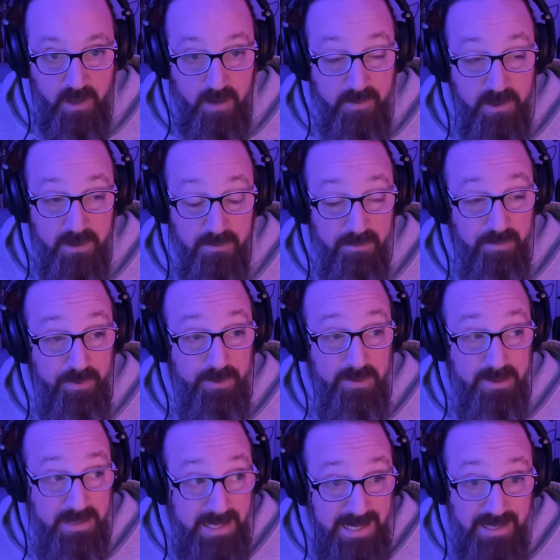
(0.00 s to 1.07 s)
I'm a
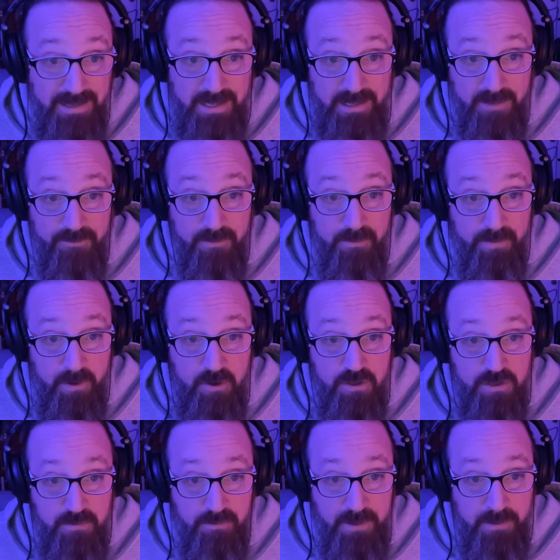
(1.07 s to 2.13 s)
completely different
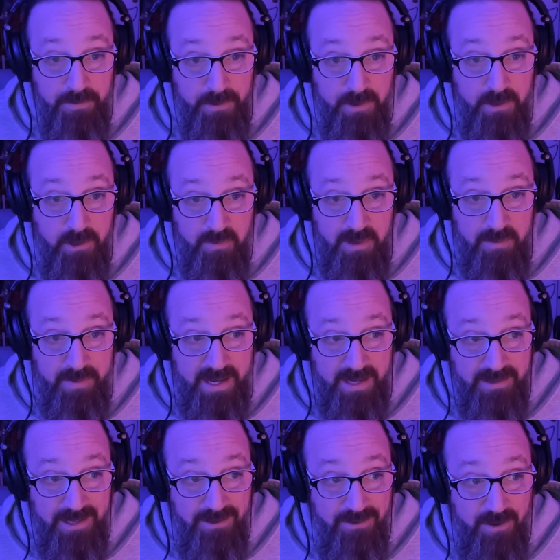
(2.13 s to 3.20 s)
person. People that knew me
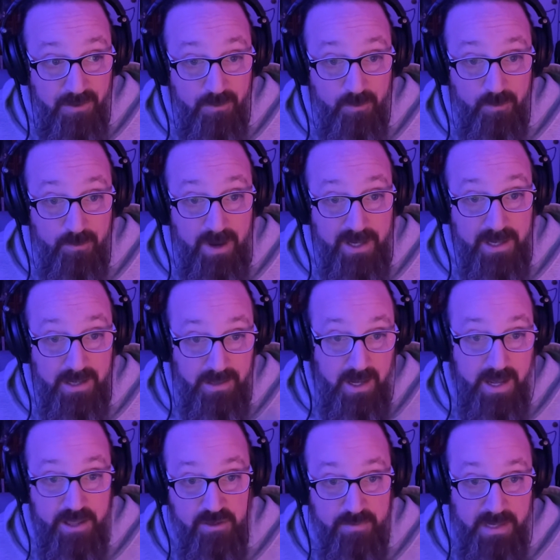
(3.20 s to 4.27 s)
back then don't
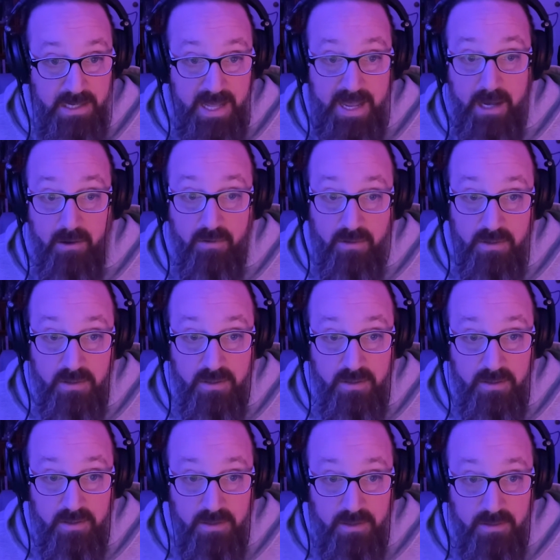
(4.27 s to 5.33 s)
recognize me now.
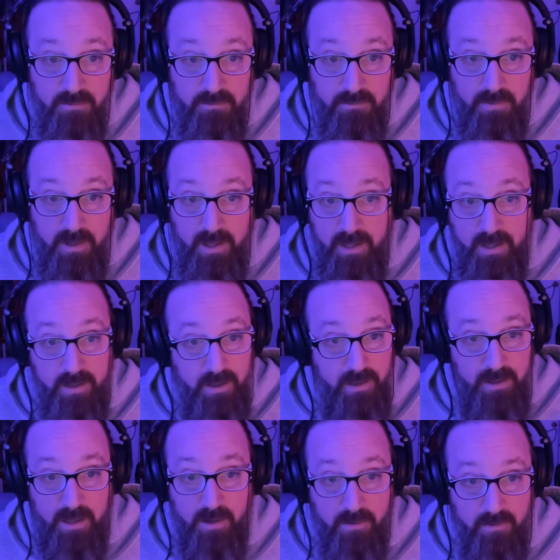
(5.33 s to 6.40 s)
Uh,
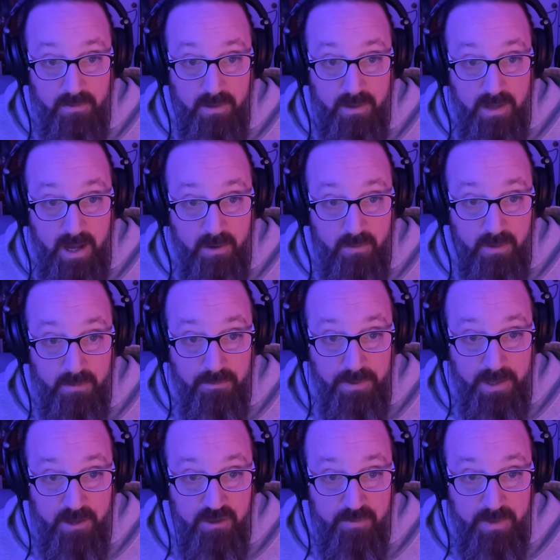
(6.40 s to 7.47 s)
you know, and not only
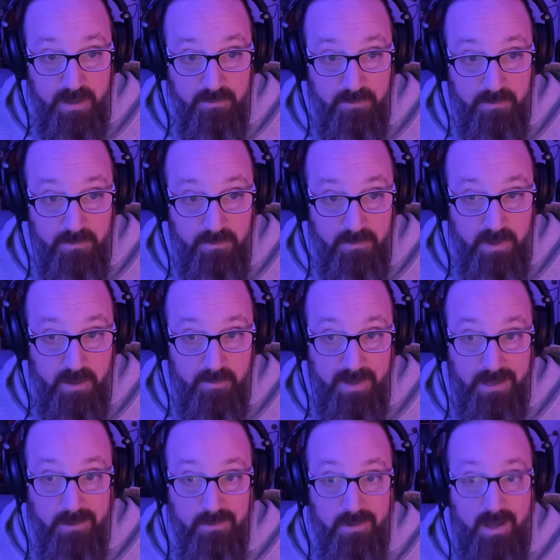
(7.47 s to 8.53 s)
because of my, you know,
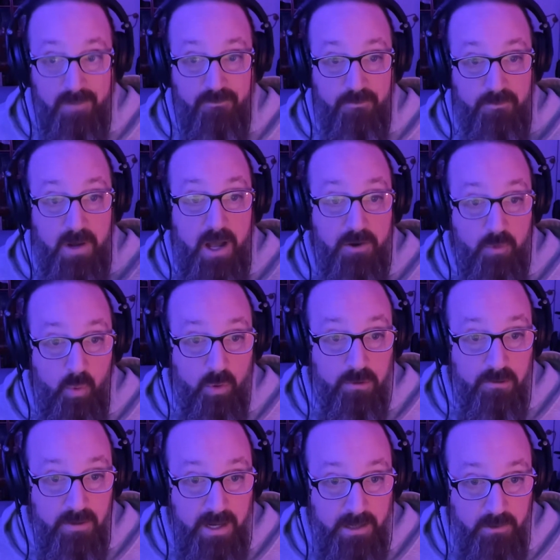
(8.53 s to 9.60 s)
my, I've gotten
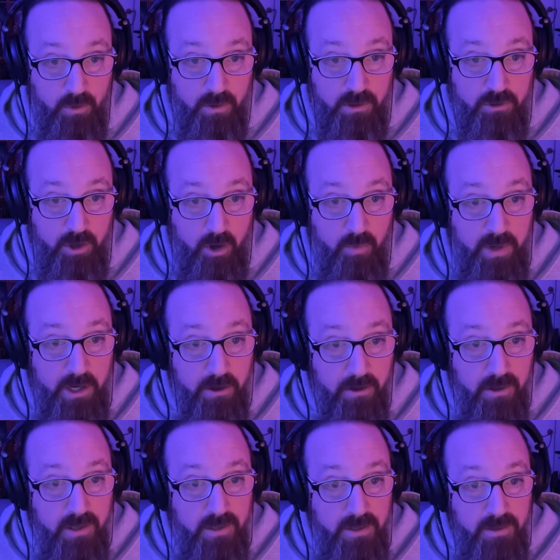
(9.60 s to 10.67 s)
older and I look
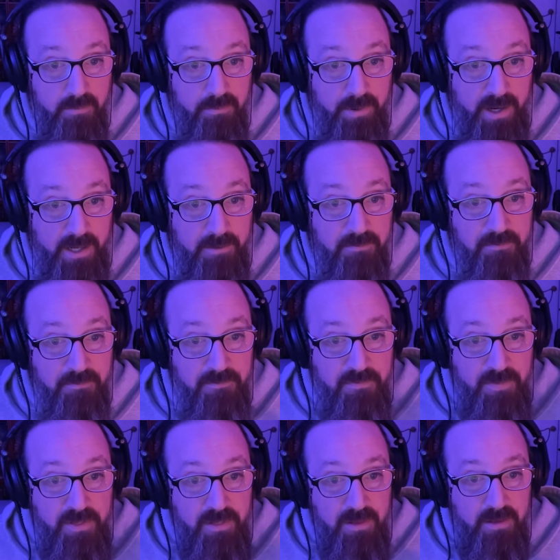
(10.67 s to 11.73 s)
doughier, but
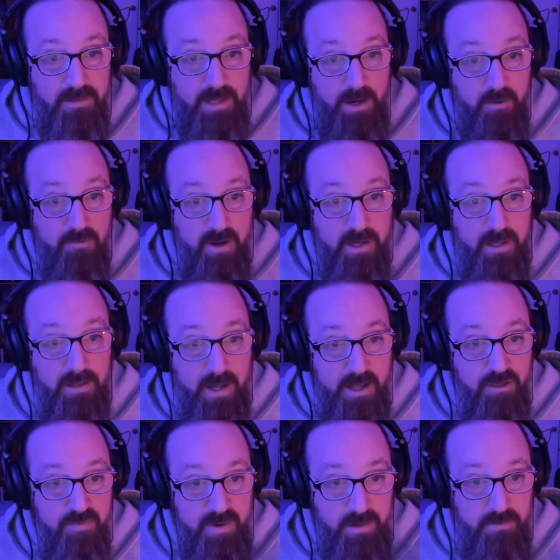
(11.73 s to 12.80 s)
they don't
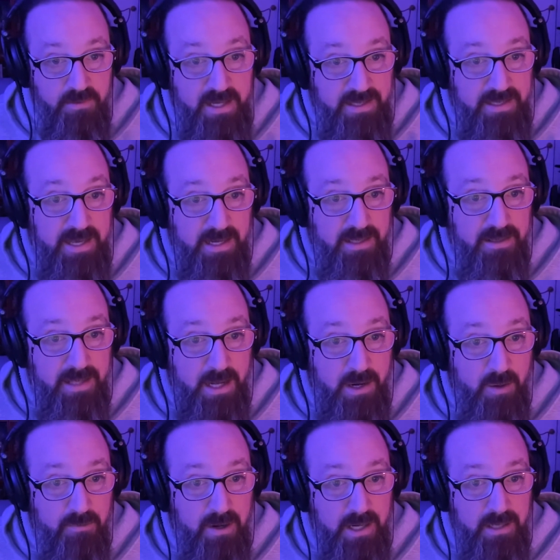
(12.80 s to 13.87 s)
recognize my thinking. They
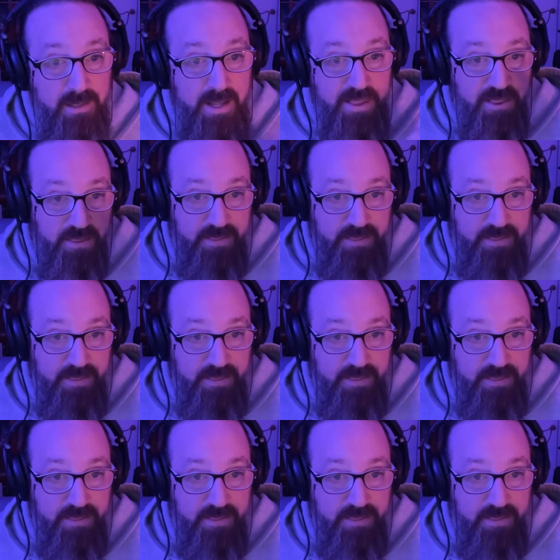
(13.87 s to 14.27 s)
don't recognize yeah.